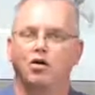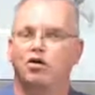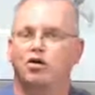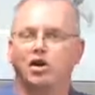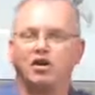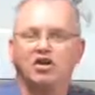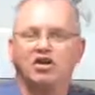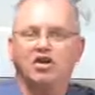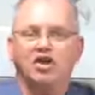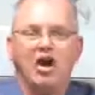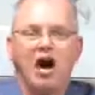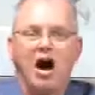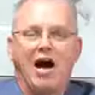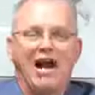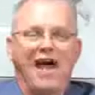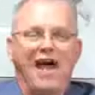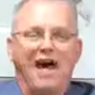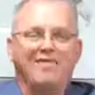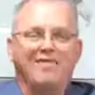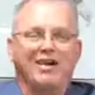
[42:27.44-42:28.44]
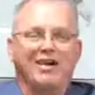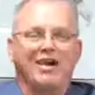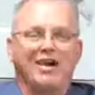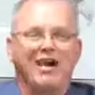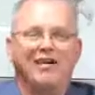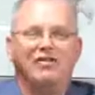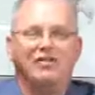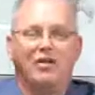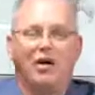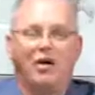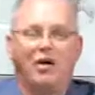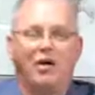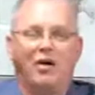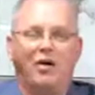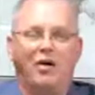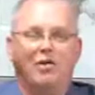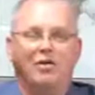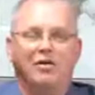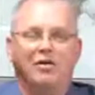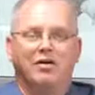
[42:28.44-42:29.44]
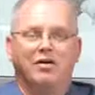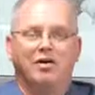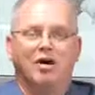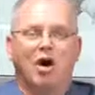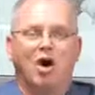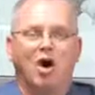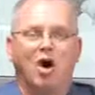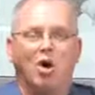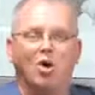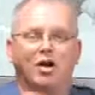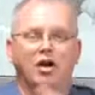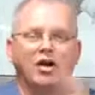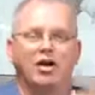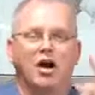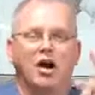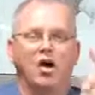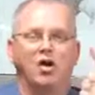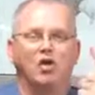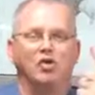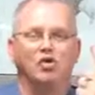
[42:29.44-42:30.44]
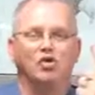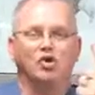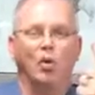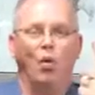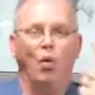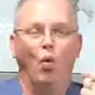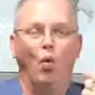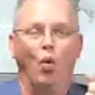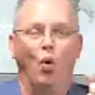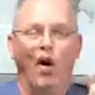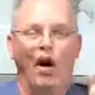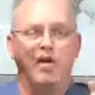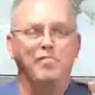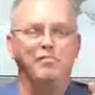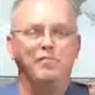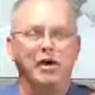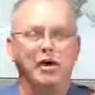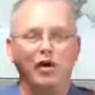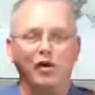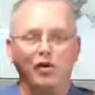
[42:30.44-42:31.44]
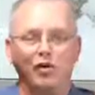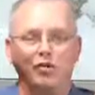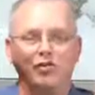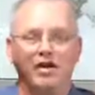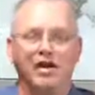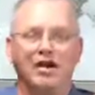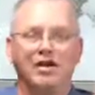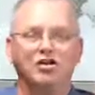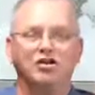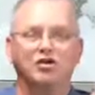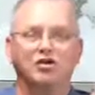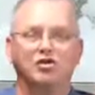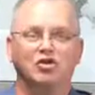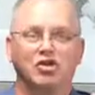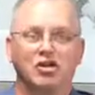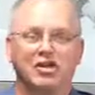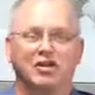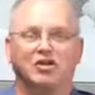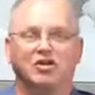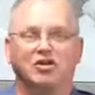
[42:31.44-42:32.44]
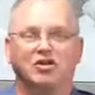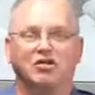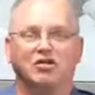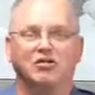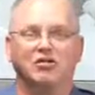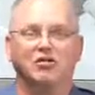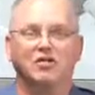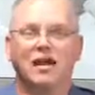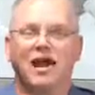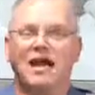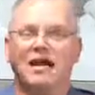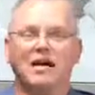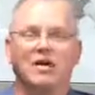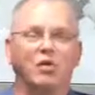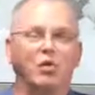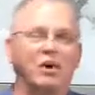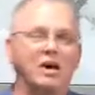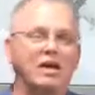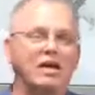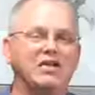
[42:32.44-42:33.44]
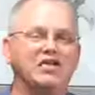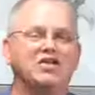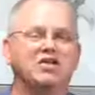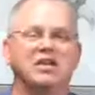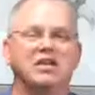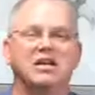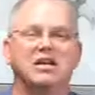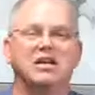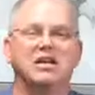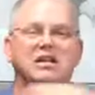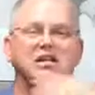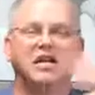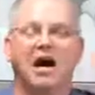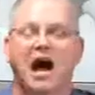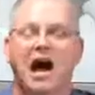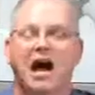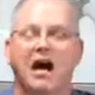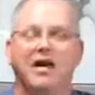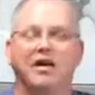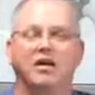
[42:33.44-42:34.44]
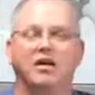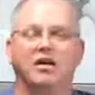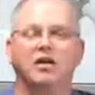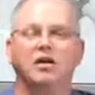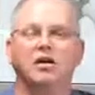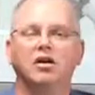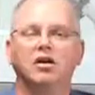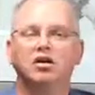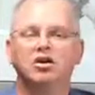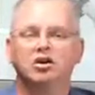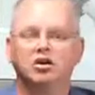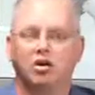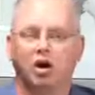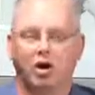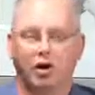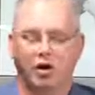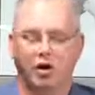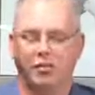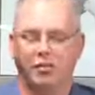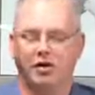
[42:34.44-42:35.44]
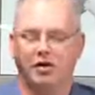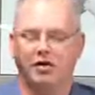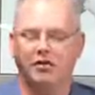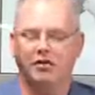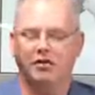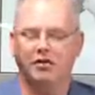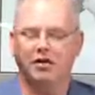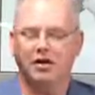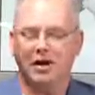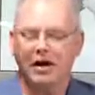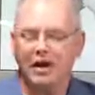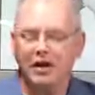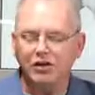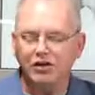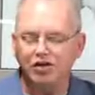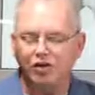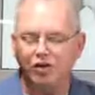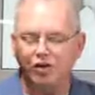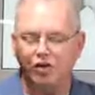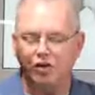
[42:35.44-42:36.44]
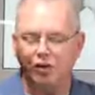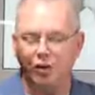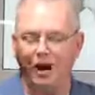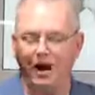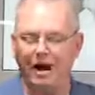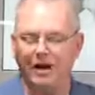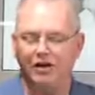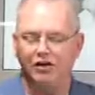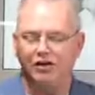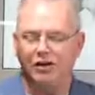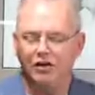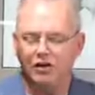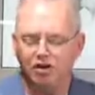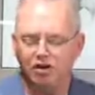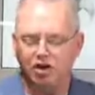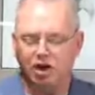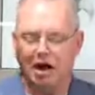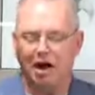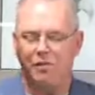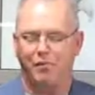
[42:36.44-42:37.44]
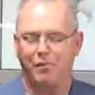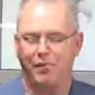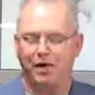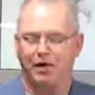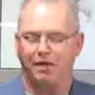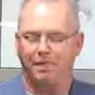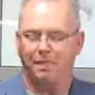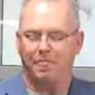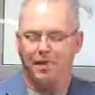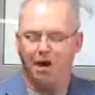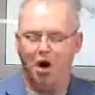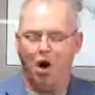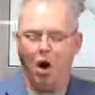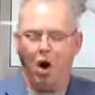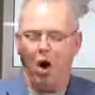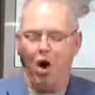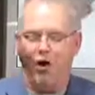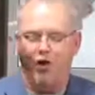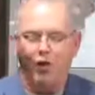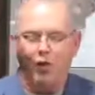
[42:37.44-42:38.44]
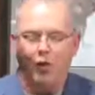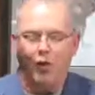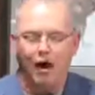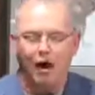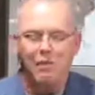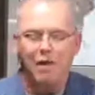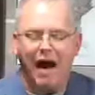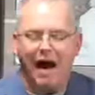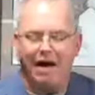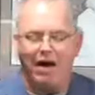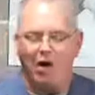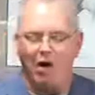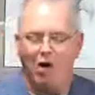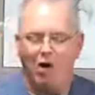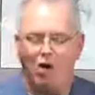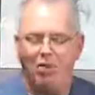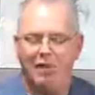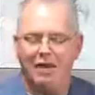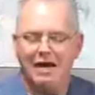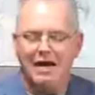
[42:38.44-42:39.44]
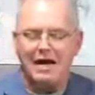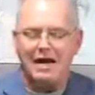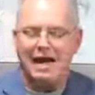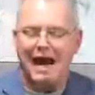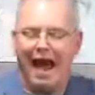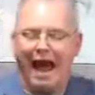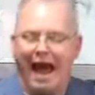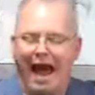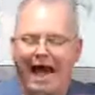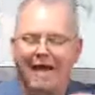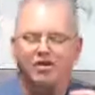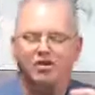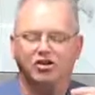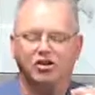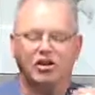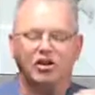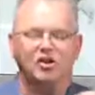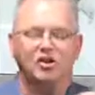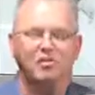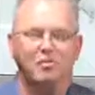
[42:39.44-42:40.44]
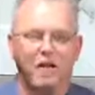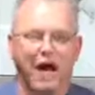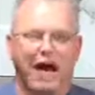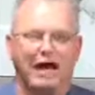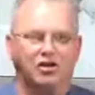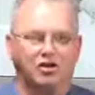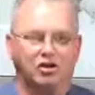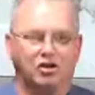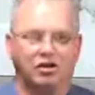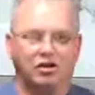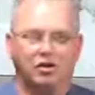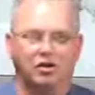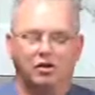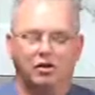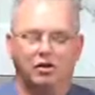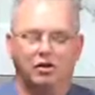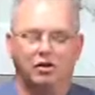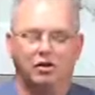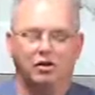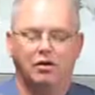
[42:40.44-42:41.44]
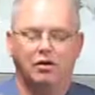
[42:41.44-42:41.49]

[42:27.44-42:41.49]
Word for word: who does not have a left arm only knows one move in jiu-jitsu and he wins the entire tournament. He's the grand champion. All the way back home, he asked his master,